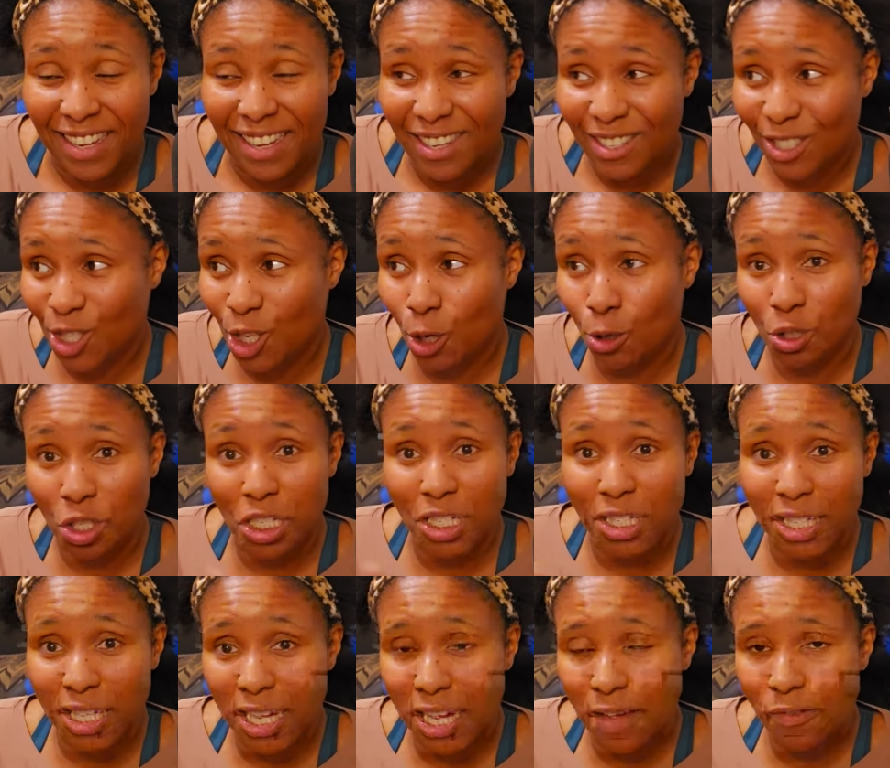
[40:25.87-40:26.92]
So she's
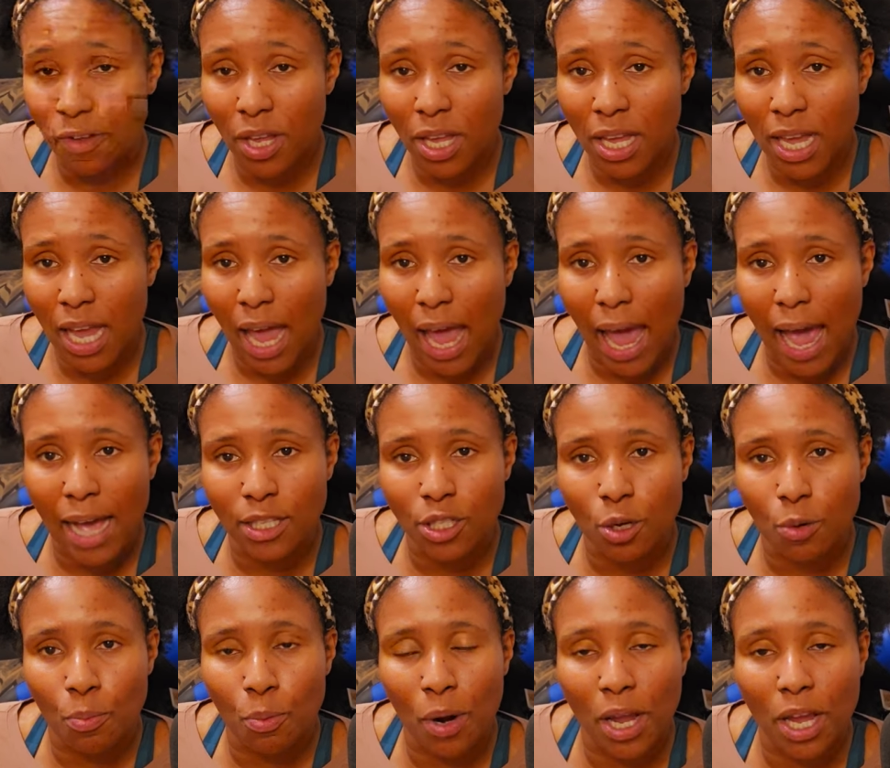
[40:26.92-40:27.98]
leaving as
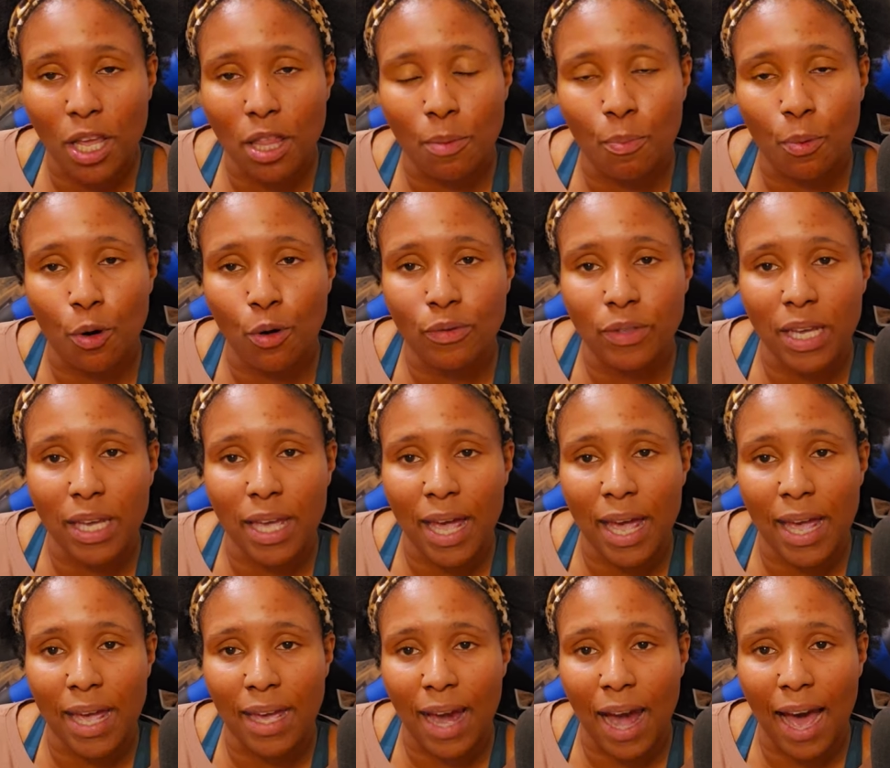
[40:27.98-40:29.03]
they're bringing the birthday
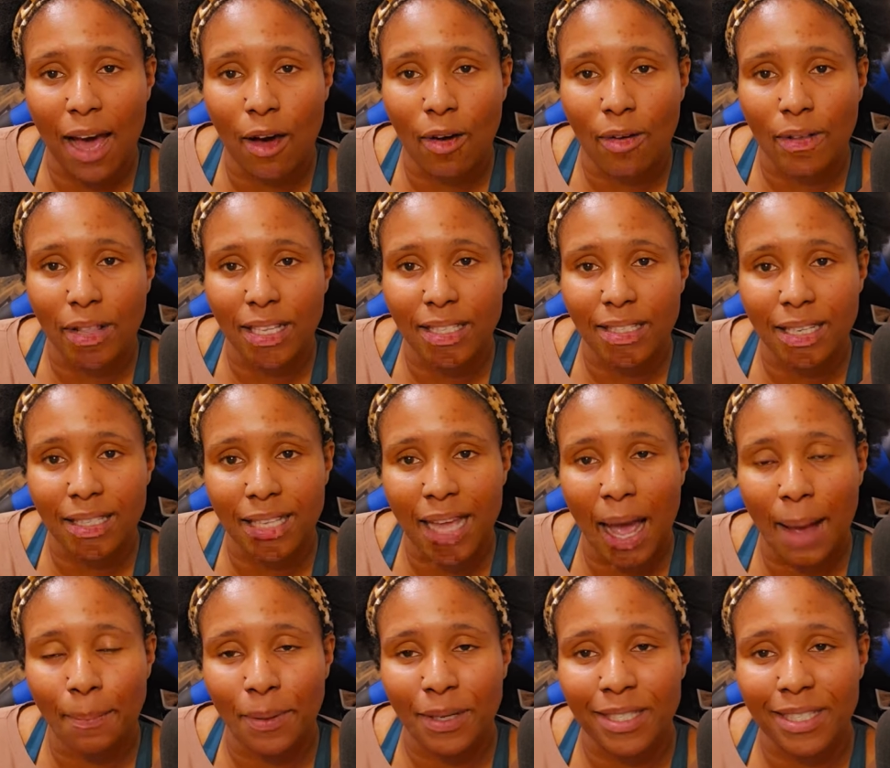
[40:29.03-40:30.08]
cake out that says
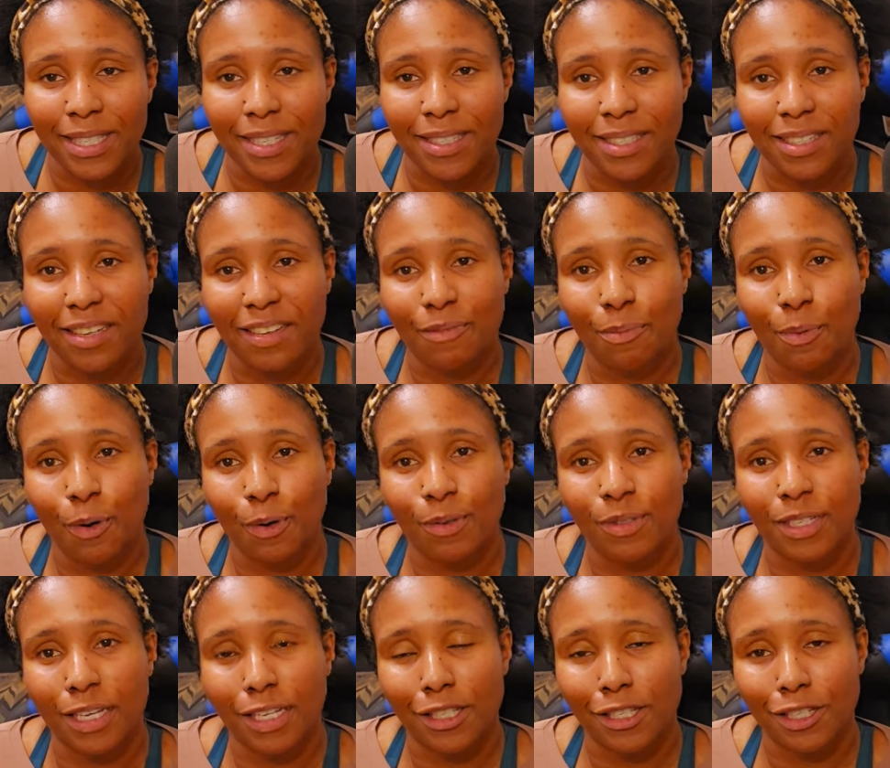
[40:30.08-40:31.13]
happy 60th
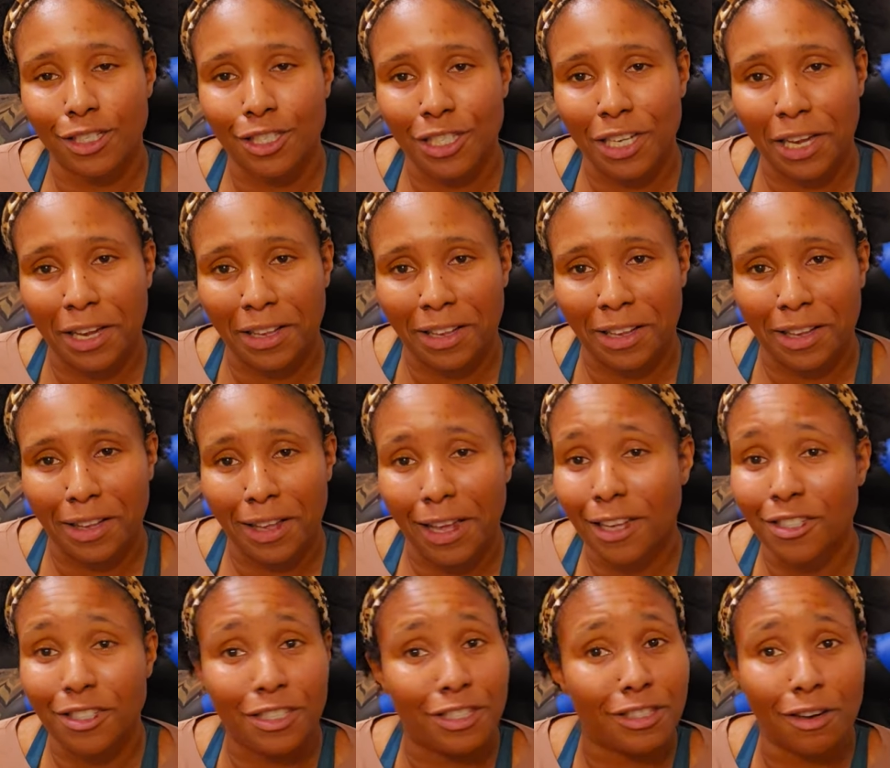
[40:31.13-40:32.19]
birthday to Shannon. And
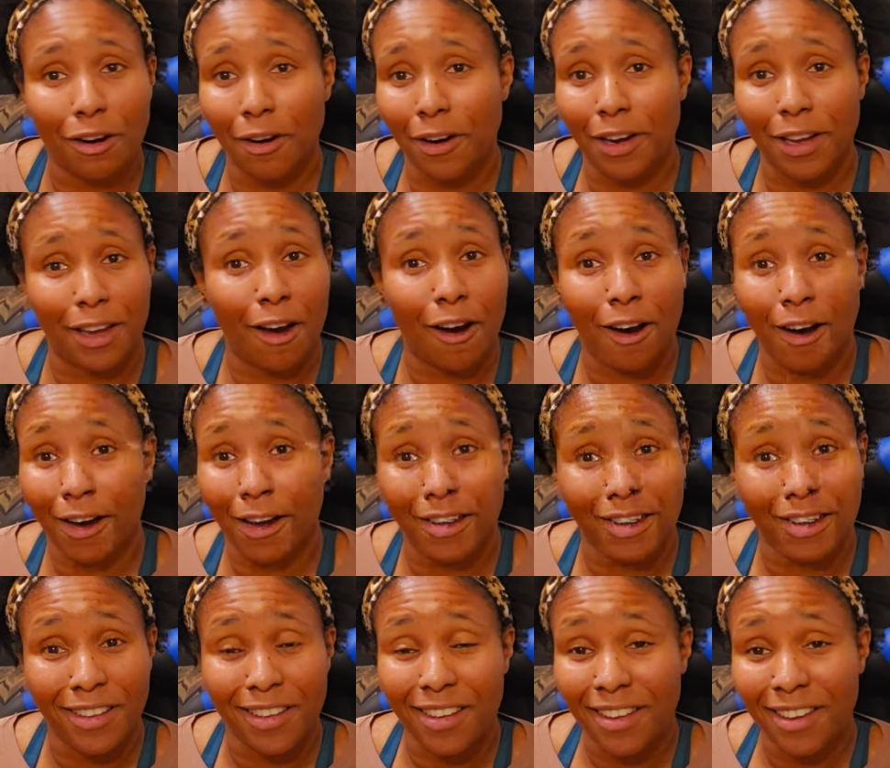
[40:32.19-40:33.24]
she's already gone.
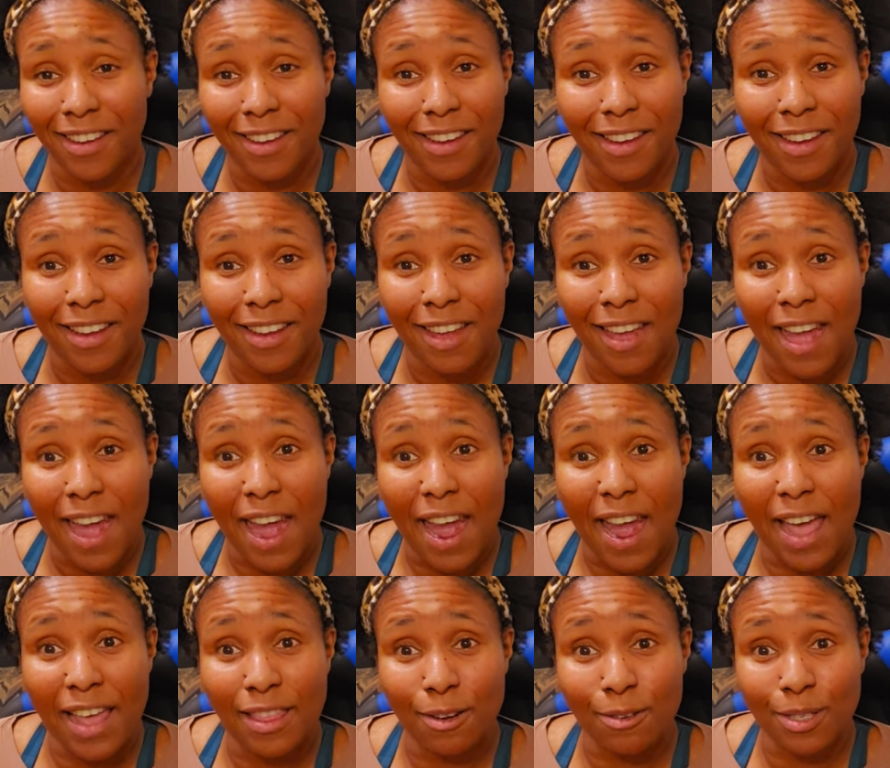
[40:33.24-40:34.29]

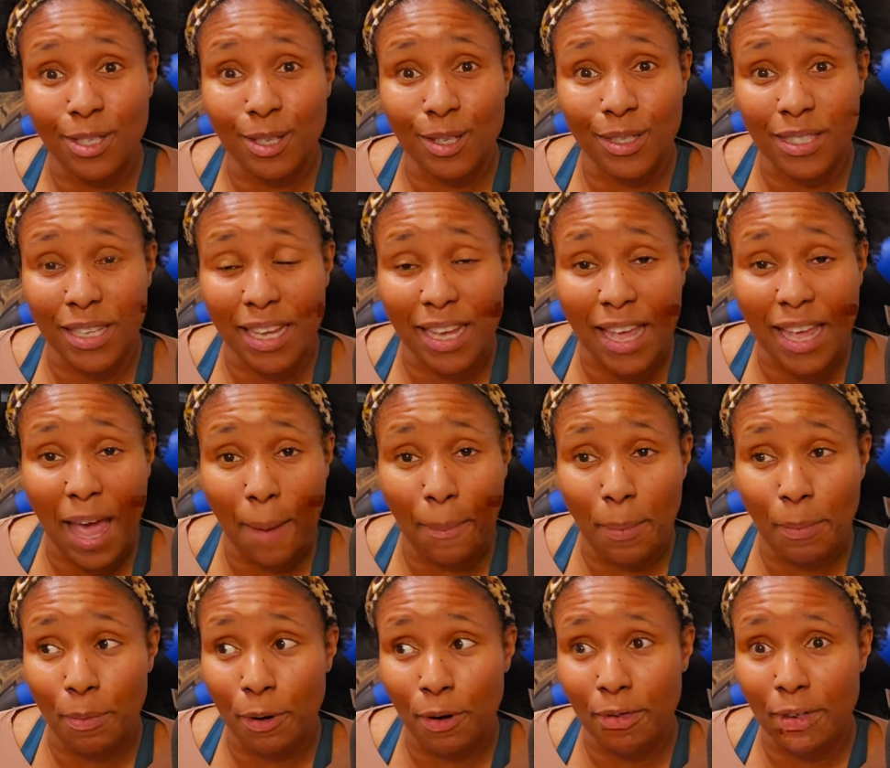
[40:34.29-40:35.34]
And they're still singing happy
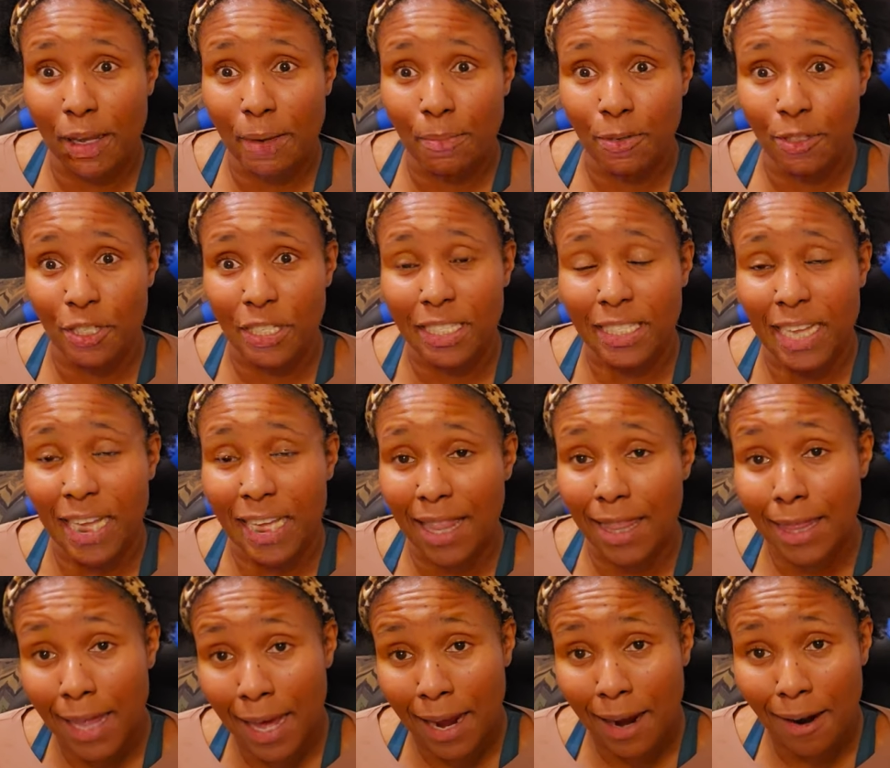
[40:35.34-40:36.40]
birthday, but she's not
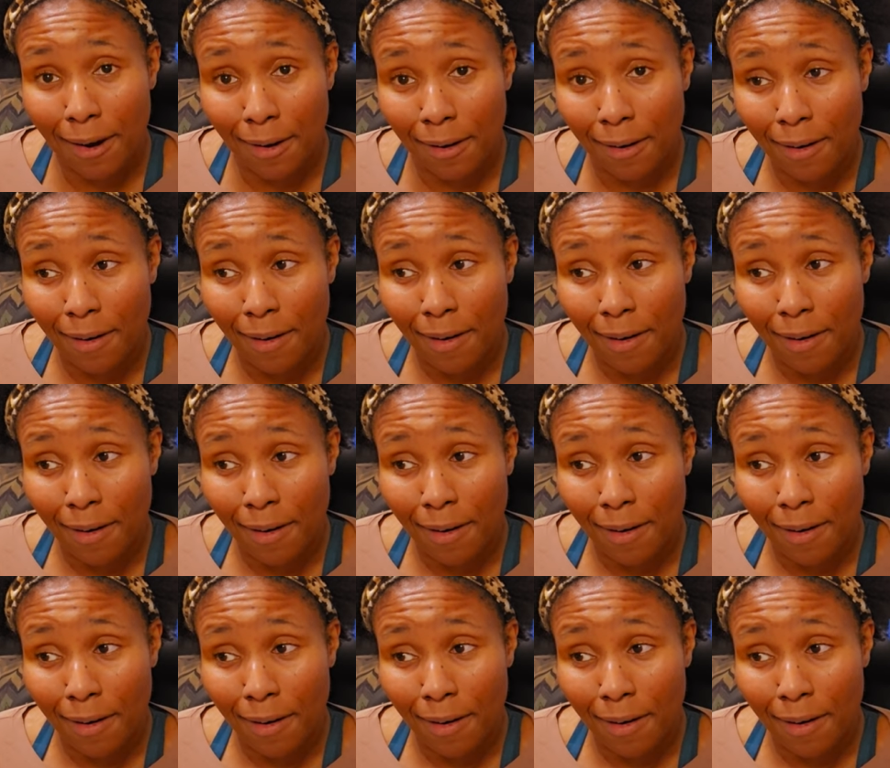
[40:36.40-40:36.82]
there.